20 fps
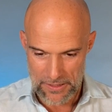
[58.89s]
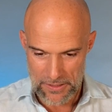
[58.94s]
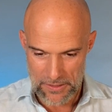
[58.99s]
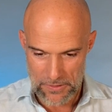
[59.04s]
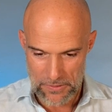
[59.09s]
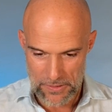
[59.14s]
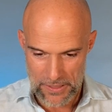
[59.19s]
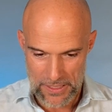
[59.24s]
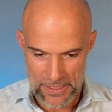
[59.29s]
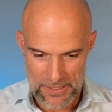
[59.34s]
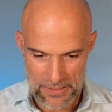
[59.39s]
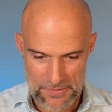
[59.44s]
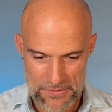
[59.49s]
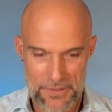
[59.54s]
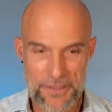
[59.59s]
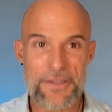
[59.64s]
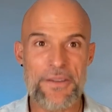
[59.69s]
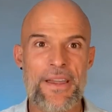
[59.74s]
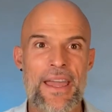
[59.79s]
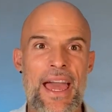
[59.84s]
goodies for
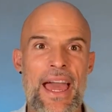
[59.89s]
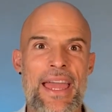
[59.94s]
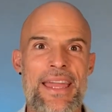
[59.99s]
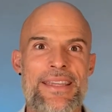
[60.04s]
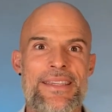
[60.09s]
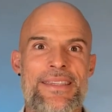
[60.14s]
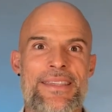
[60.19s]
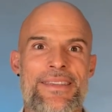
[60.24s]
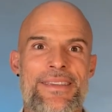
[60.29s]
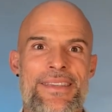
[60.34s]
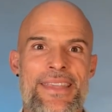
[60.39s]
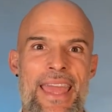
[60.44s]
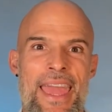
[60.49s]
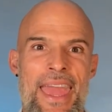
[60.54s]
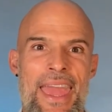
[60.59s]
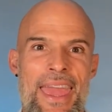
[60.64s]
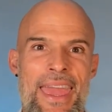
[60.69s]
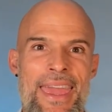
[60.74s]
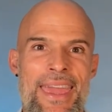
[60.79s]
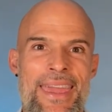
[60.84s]
you guys
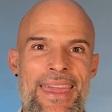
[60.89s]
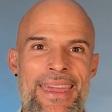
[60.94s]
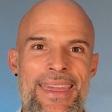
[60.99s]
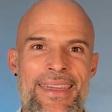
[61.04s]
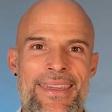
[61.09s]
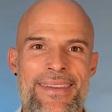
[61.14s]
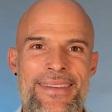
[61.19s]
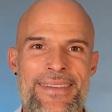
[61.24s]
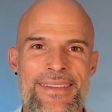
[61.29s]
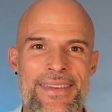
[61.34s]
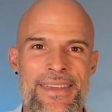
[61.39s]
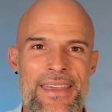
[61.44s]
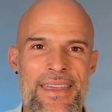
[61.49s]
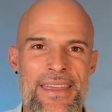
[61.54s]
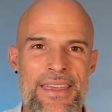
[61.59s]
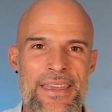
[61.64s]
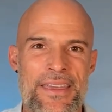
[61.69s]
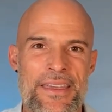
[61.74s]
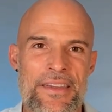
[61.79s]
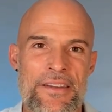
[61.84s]
today.
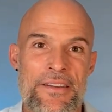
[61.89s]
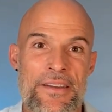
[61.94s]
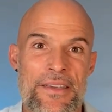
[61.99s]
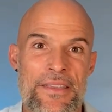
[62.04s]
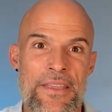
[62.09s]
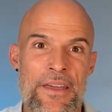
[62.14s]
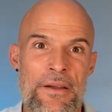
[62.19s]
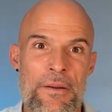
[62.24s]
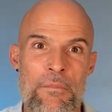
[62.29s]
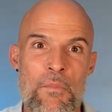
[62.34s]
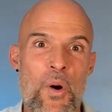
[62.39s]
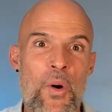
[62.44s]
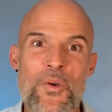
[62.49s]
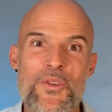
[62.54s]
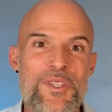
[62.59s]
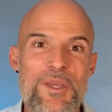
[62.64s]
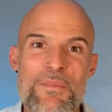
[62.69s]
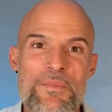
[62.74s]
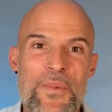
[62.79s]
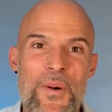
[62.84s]
The most
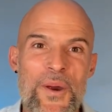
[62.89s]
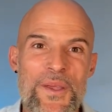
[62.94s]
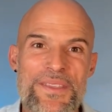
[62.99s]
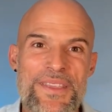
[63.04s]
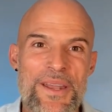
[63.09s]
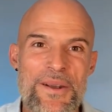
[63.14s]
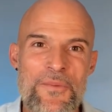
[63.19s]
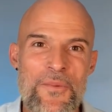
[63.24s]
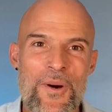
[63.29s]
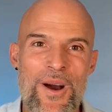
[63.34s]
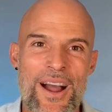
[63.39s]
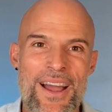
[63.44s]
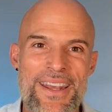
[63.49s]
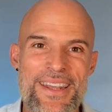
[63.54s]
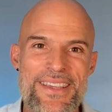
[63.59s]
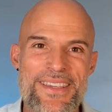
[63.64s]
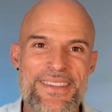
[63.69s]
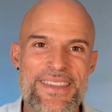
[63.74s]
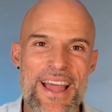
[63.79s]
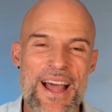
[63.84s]
important one
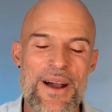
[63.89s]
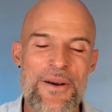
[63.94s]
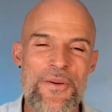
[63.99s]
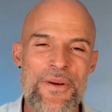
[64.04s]
is that